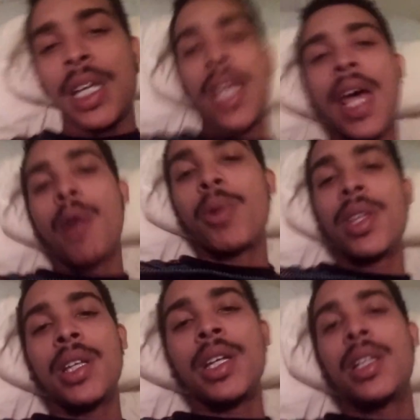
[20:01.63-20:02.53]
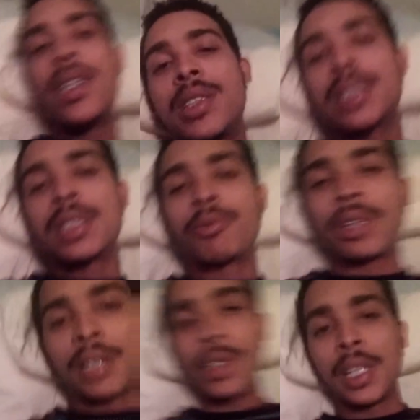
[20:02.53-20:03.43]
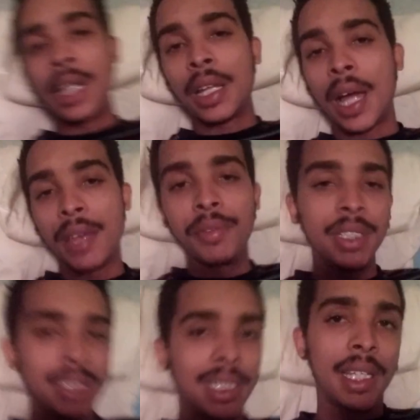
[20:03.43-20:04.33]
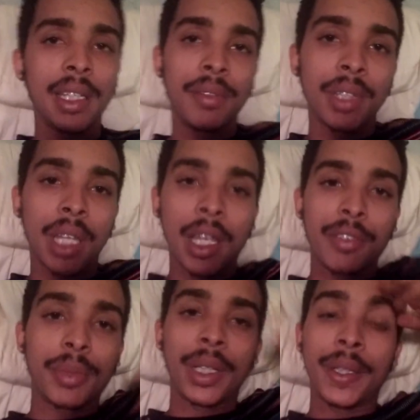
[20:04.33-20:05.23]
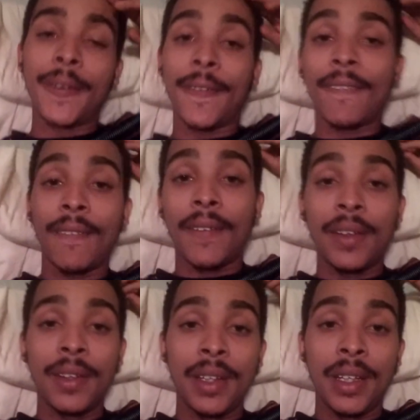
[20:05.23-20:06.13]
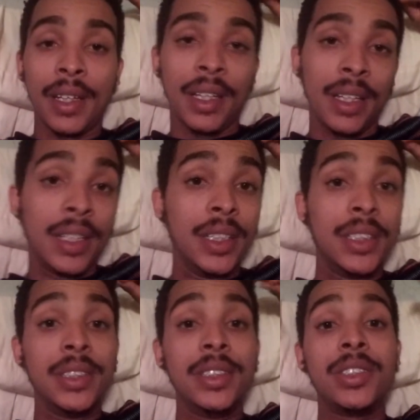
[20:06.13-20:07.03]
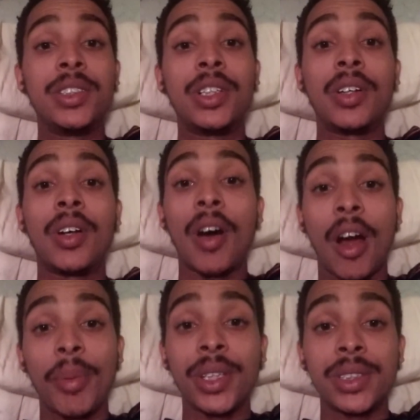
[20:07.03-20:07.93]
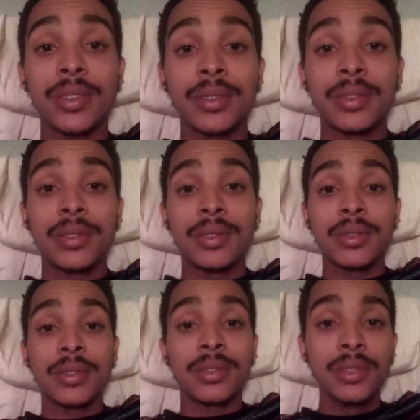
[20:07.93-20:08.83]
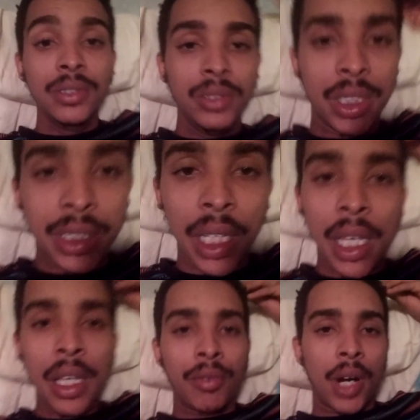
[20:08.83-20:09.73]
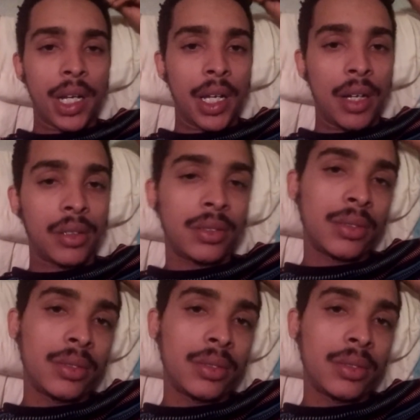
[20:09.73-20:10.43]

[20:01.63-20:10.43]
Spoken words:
And now we think this is living life. This ain't living life, man. This is garbage. You're a slave right now.